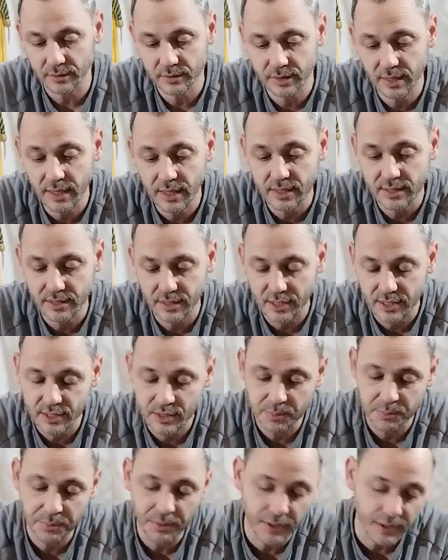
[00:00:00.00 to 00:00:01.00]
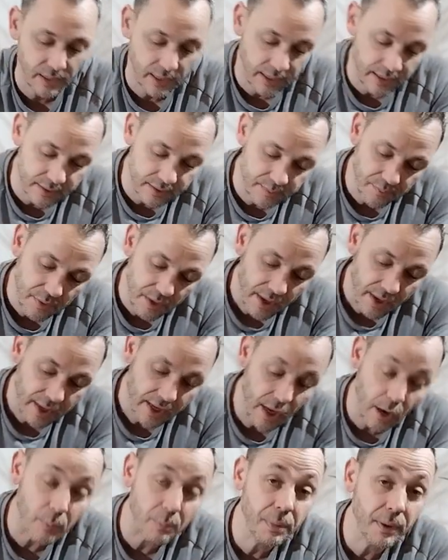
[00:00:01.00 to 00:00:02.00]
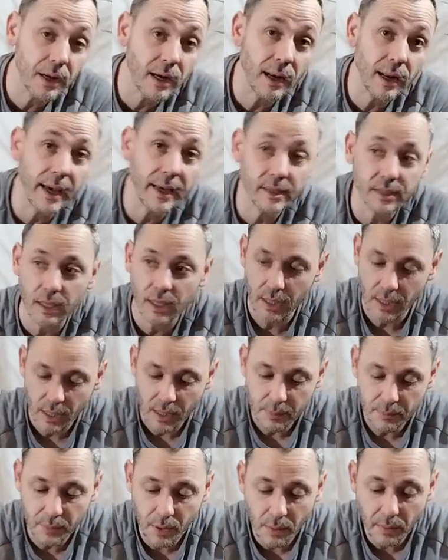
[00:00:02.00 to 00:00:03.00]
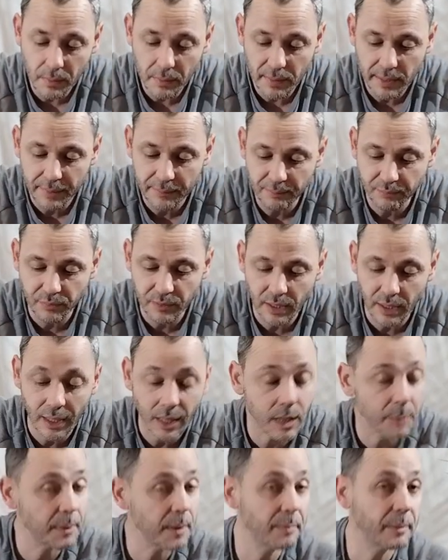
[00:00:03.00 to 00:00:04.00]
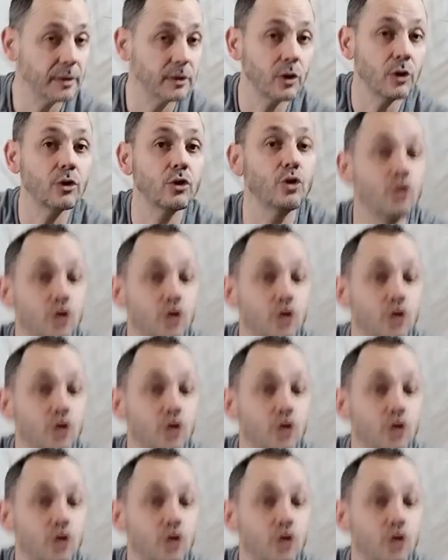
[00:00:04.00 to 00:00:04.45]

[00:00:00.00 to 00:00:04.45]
is perlite. Now perlite, probably a lot of people don't